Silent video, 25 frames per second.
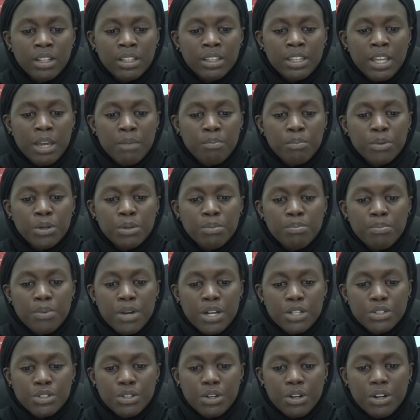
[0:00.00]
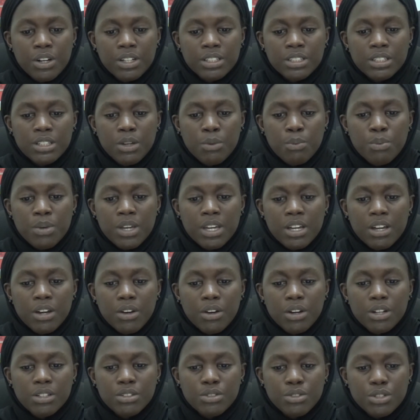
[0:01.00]
They put pressure on the weaker
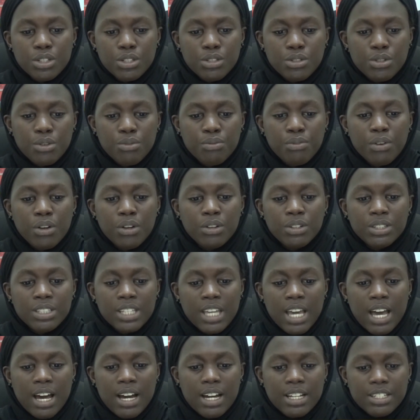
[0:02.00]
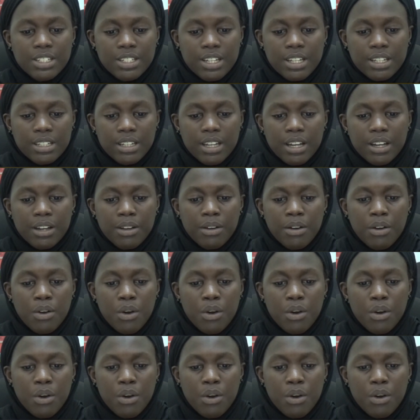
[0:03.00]
countries to follow their agenda.